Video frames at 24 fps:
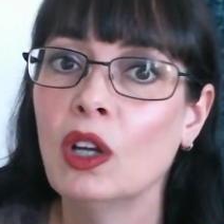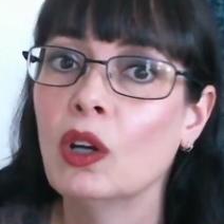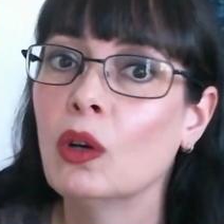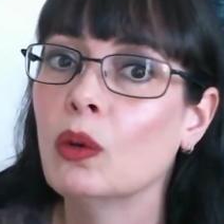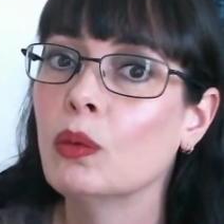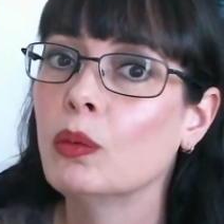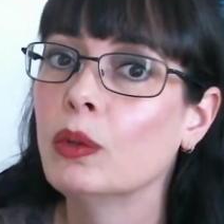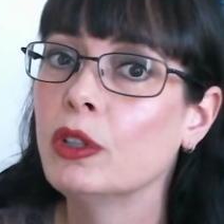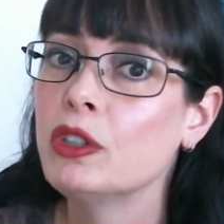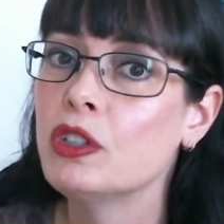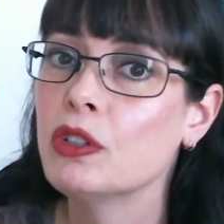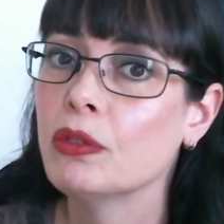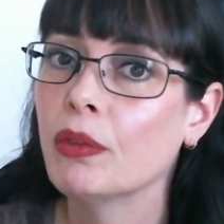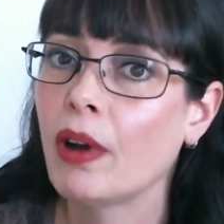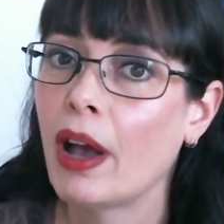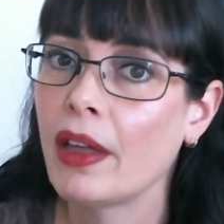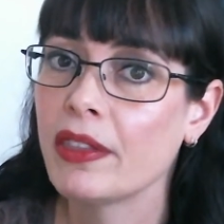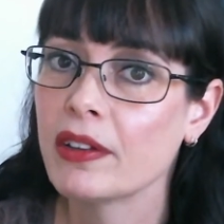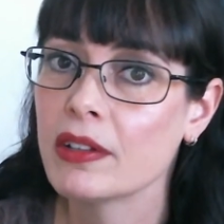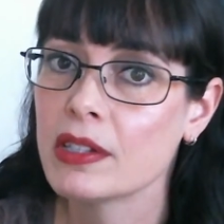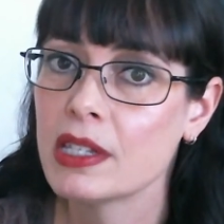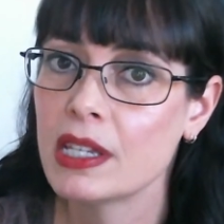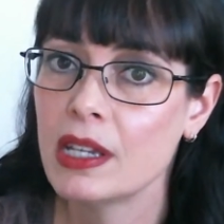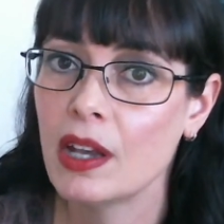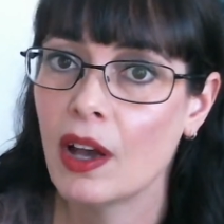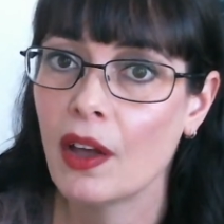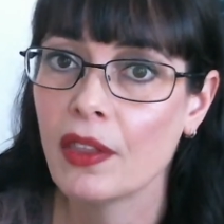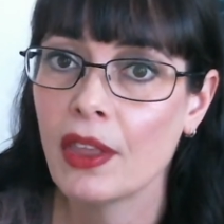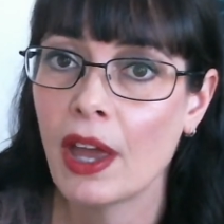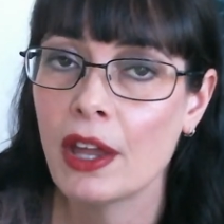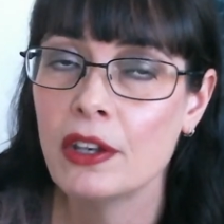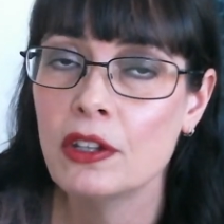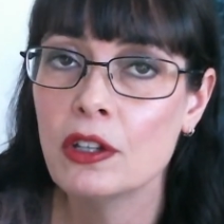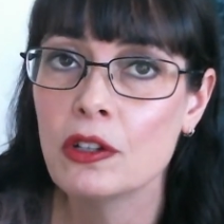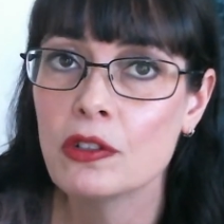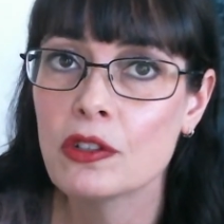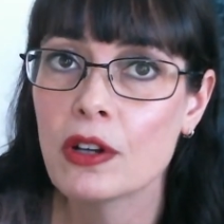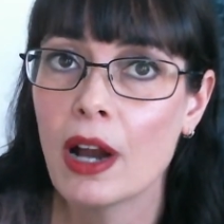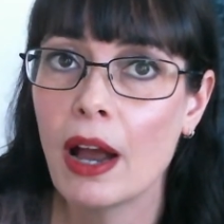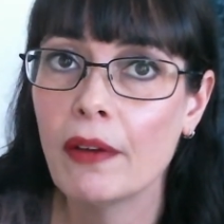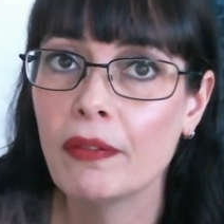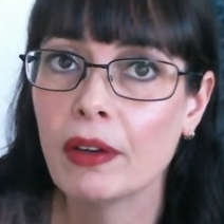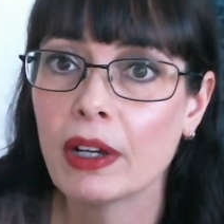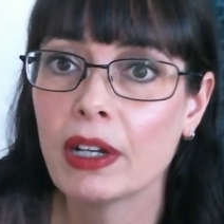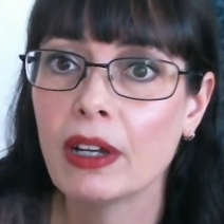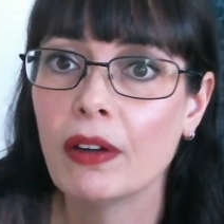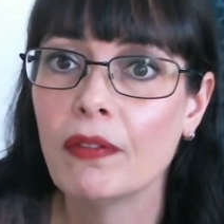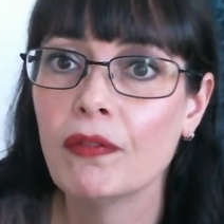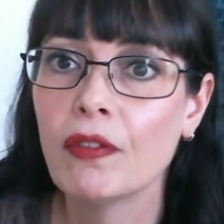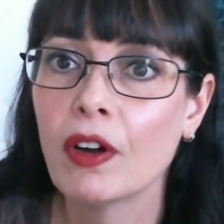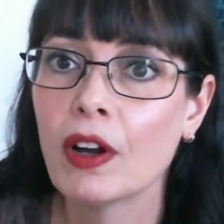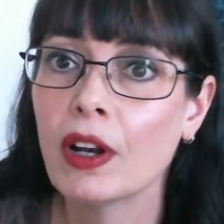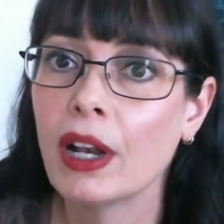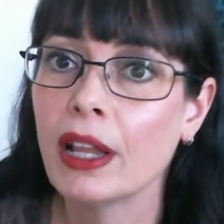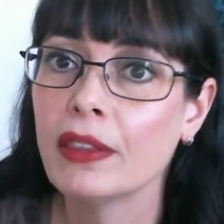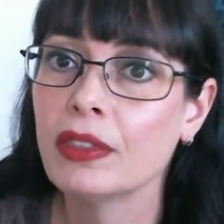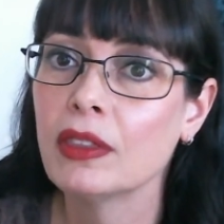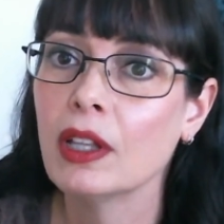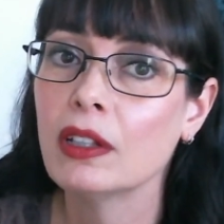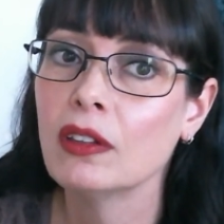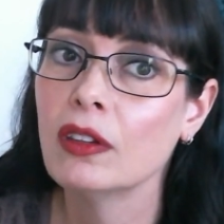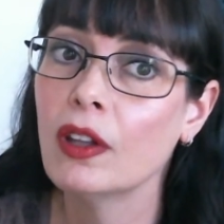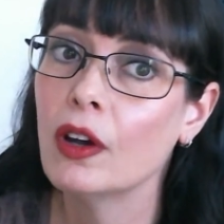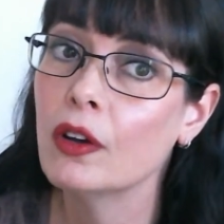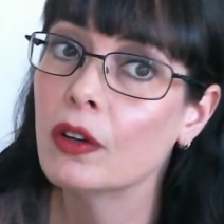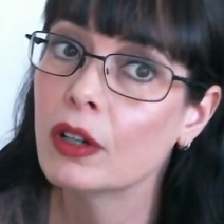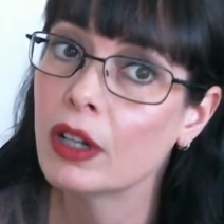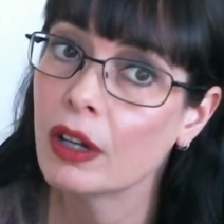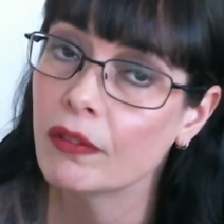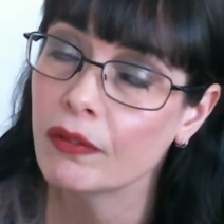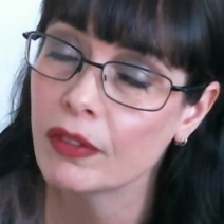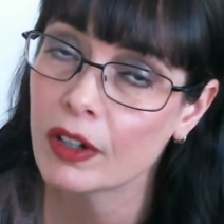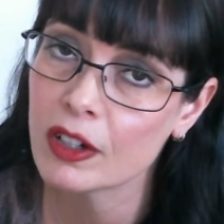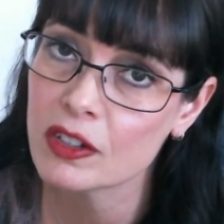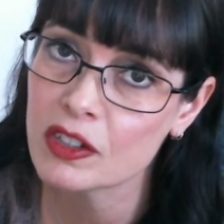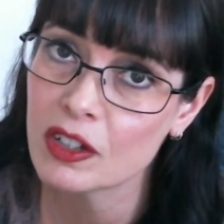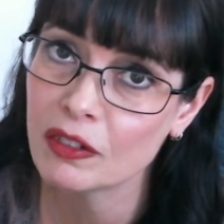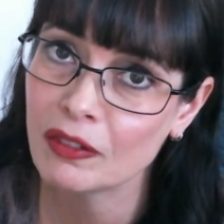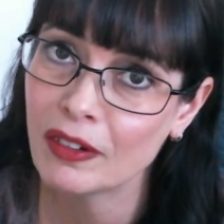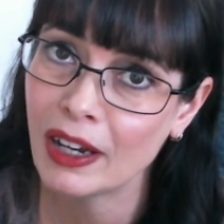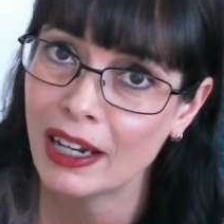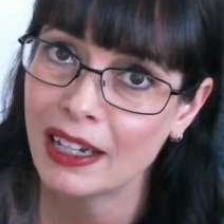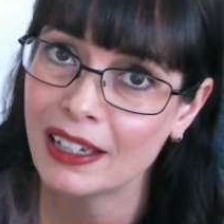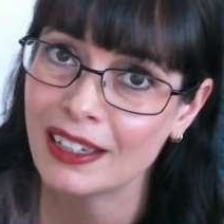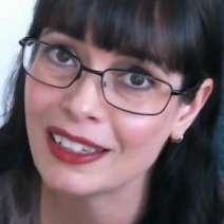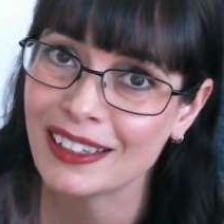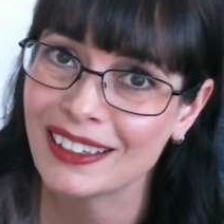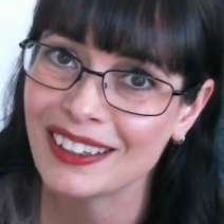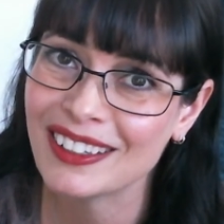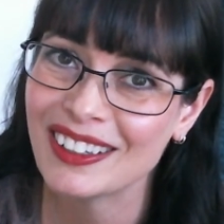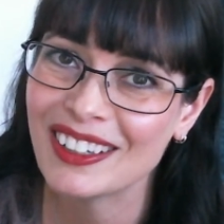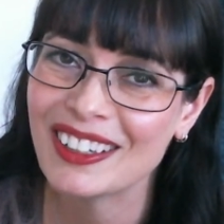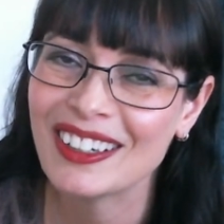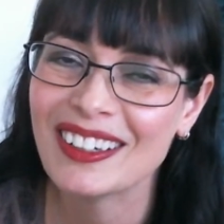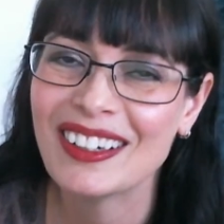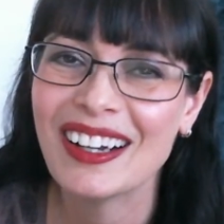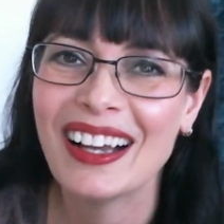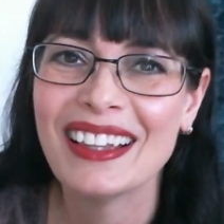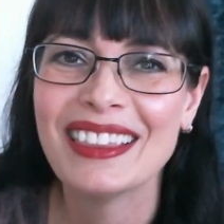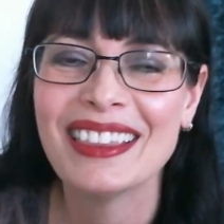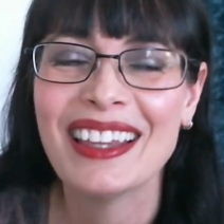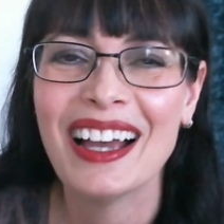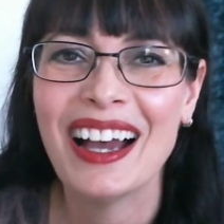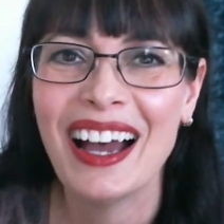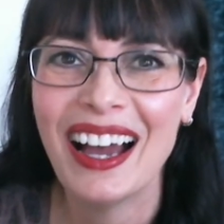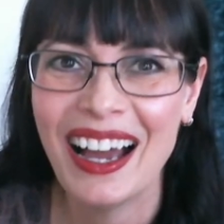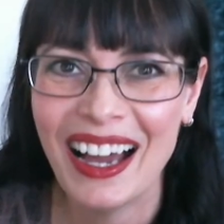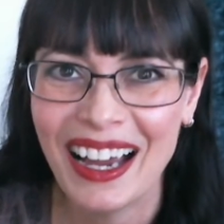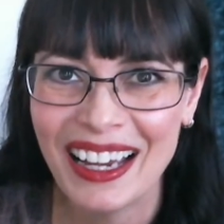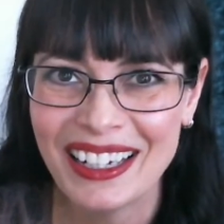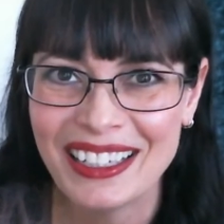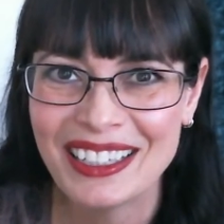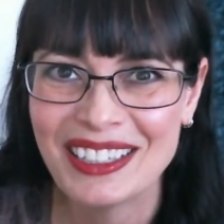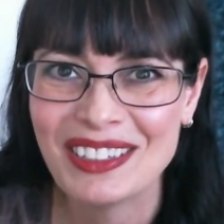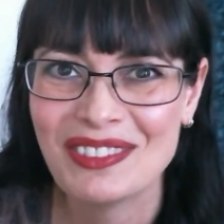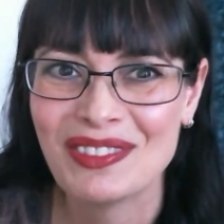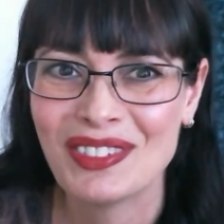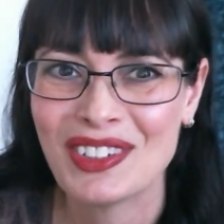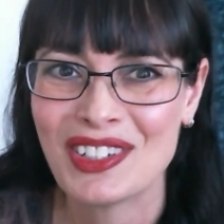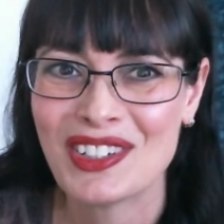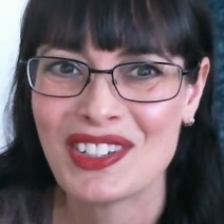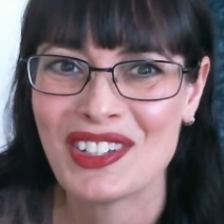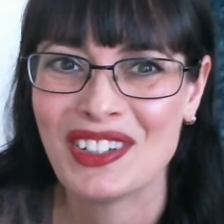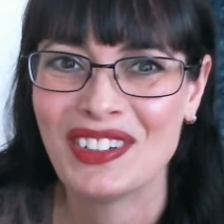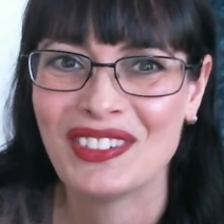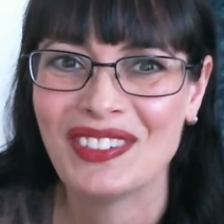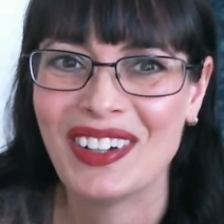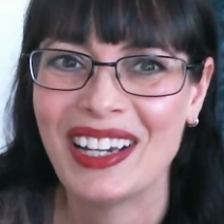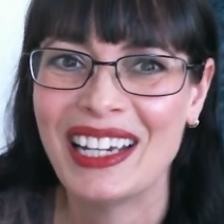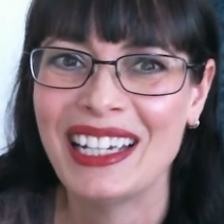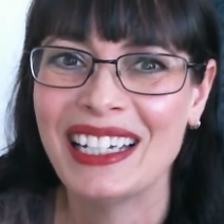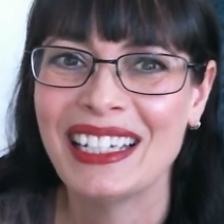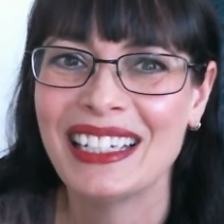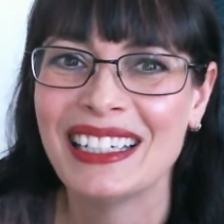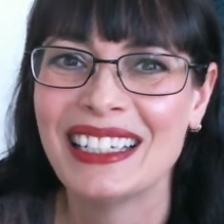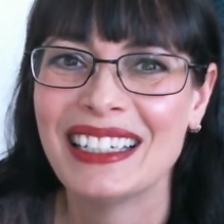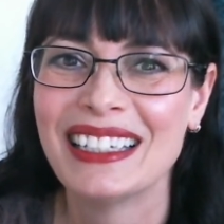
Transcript: Would you rather see all that new traffic convert at the low conversion rate or at the high conversion rate?